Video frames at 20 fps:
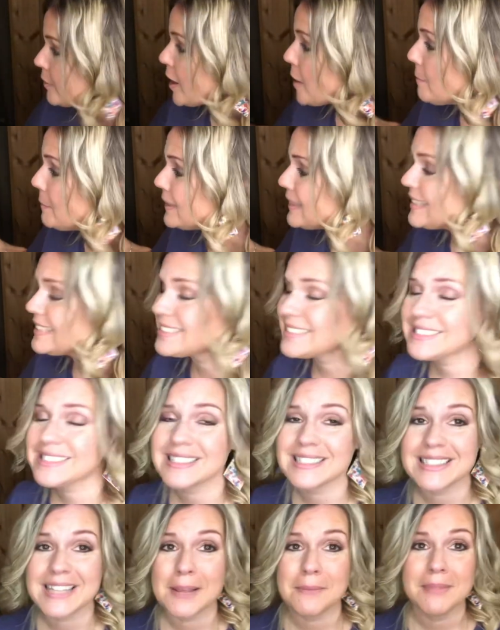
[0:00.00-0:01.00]
But this is
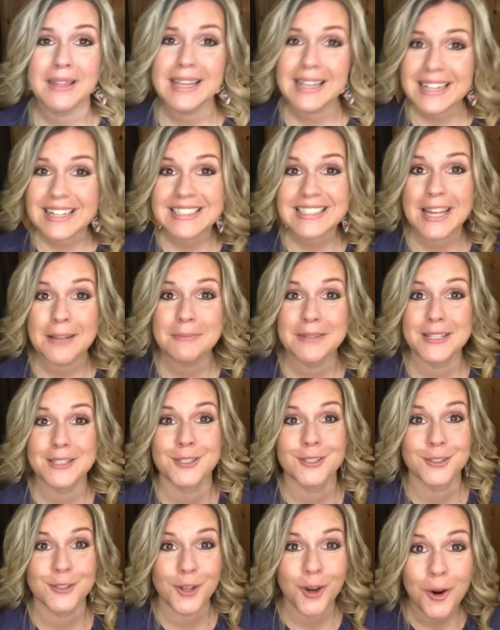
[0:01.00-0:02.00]
the same thing, except
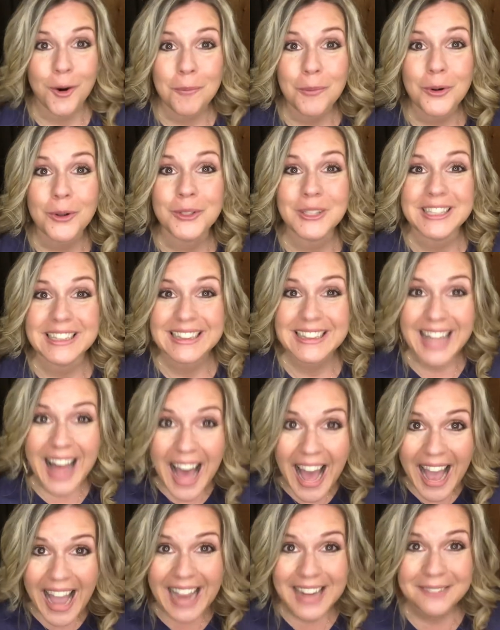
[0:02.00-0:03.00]
it's thermal
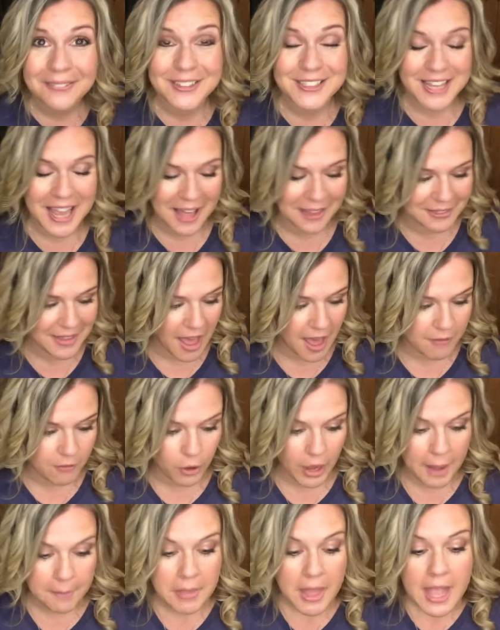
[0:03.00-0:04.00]
line, which I love,
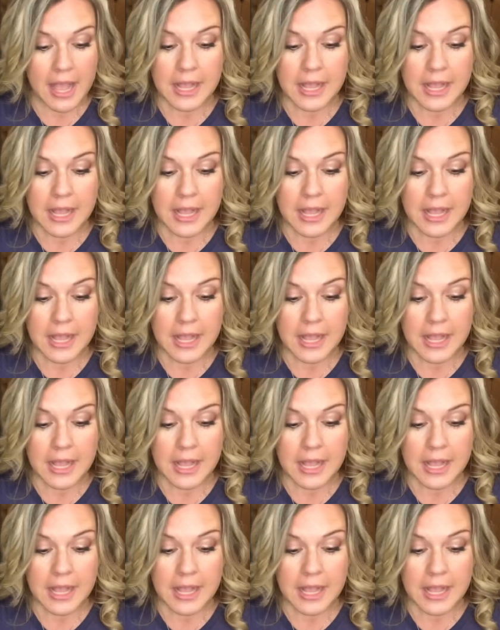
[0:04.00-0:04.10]
okay?